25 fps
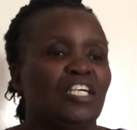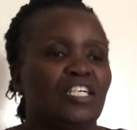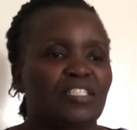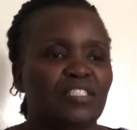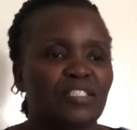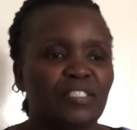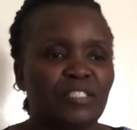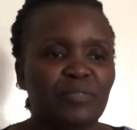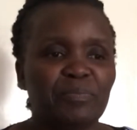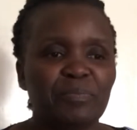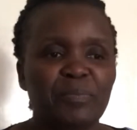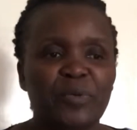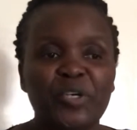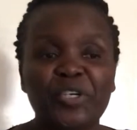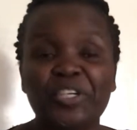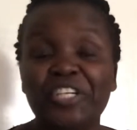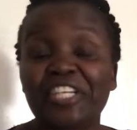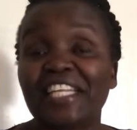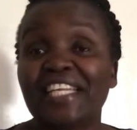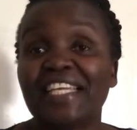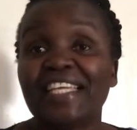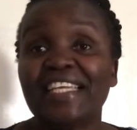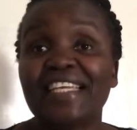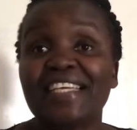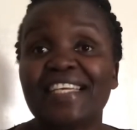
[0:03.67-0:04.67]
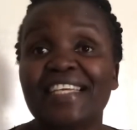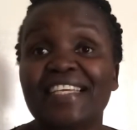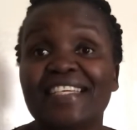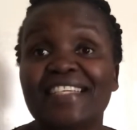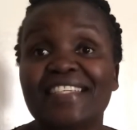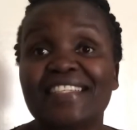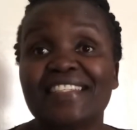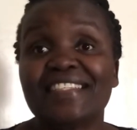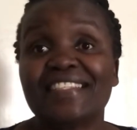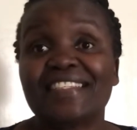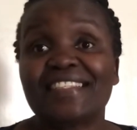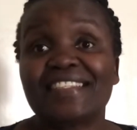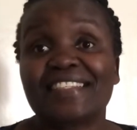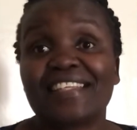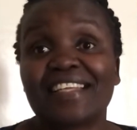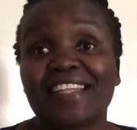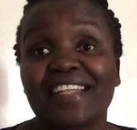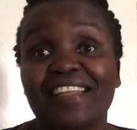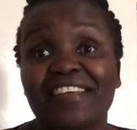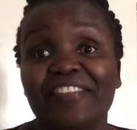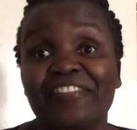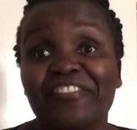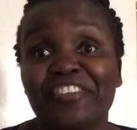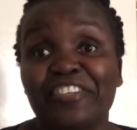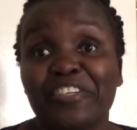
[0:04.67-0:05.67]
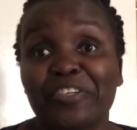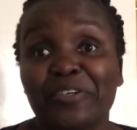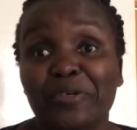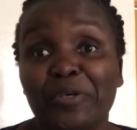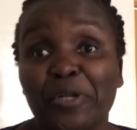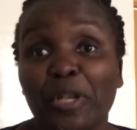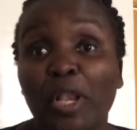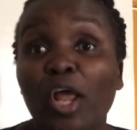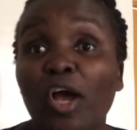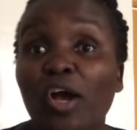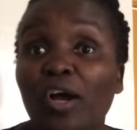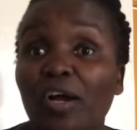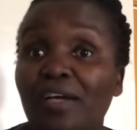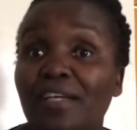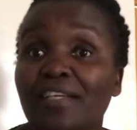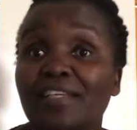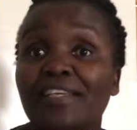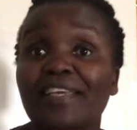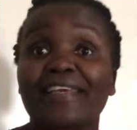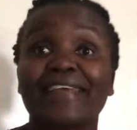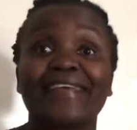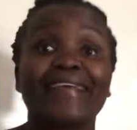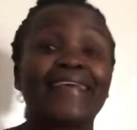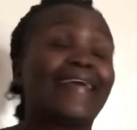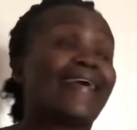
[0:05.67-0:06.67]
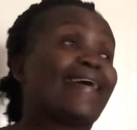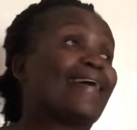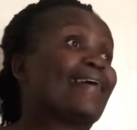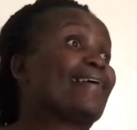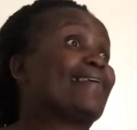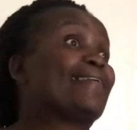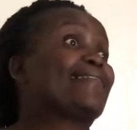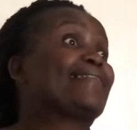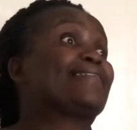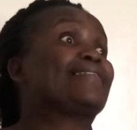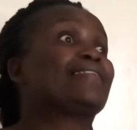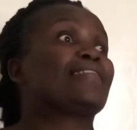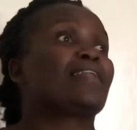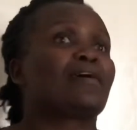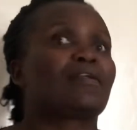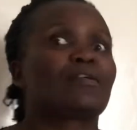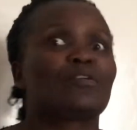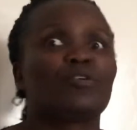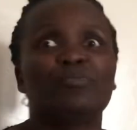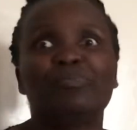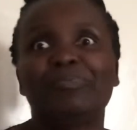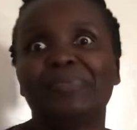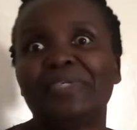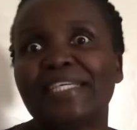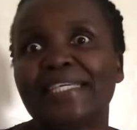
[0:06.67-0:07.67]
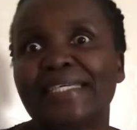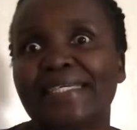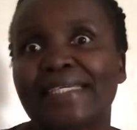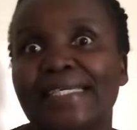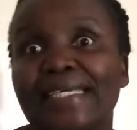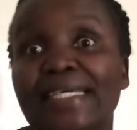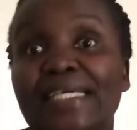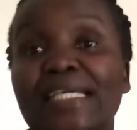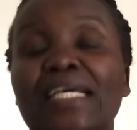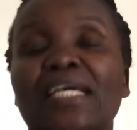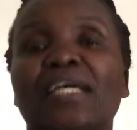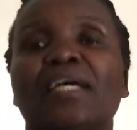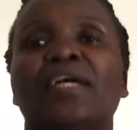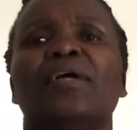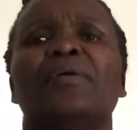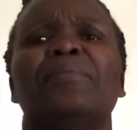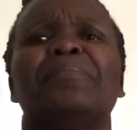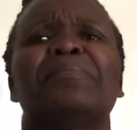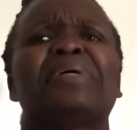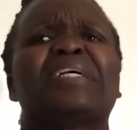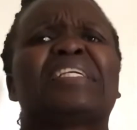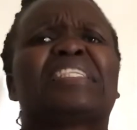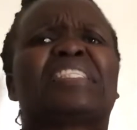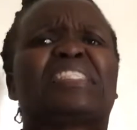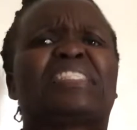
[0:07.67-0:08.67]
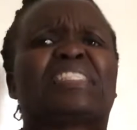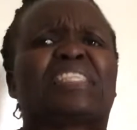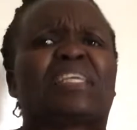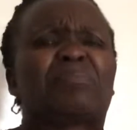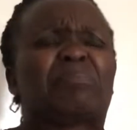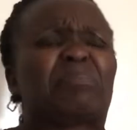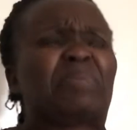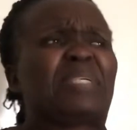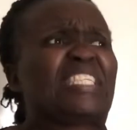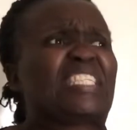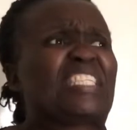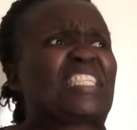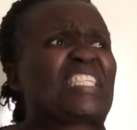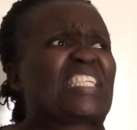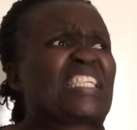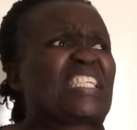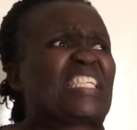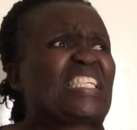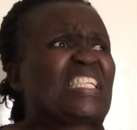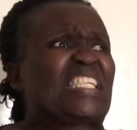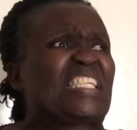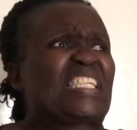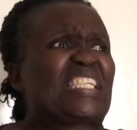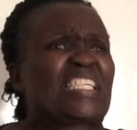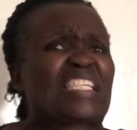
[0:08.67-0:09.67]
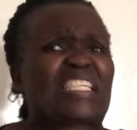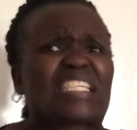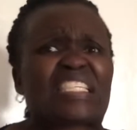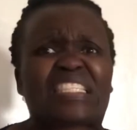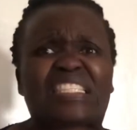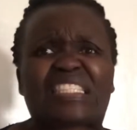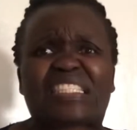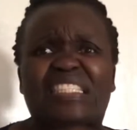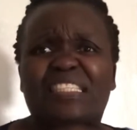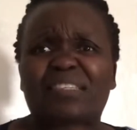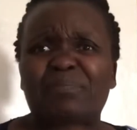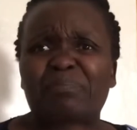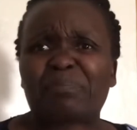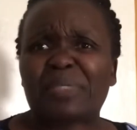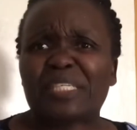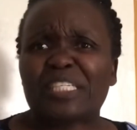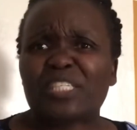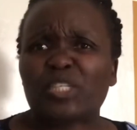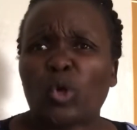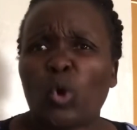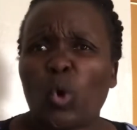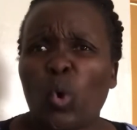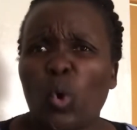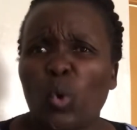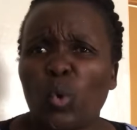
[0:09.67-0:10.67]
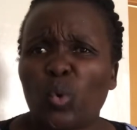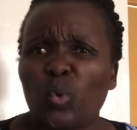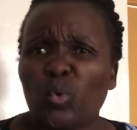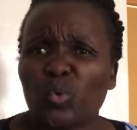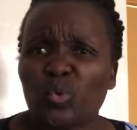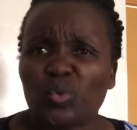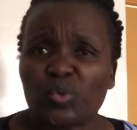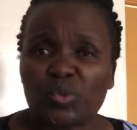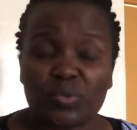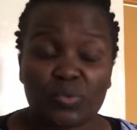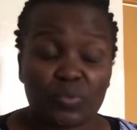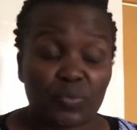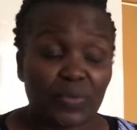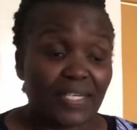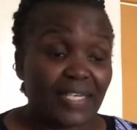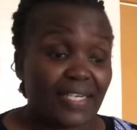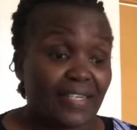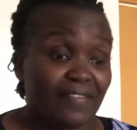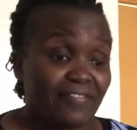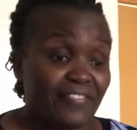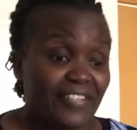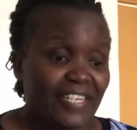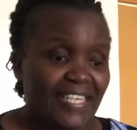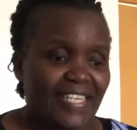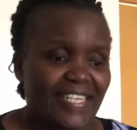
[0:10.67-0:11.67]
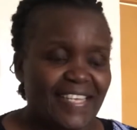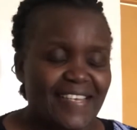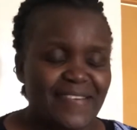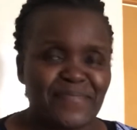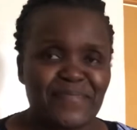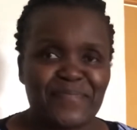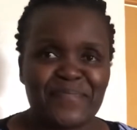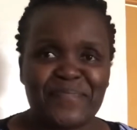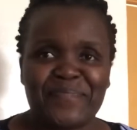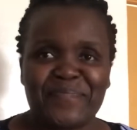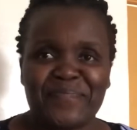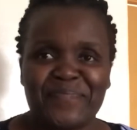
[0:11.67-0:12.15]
Good morning. It's 11 o'clock here in Nairobi, but it's a bit chilly. It's a bit cold wherever I am.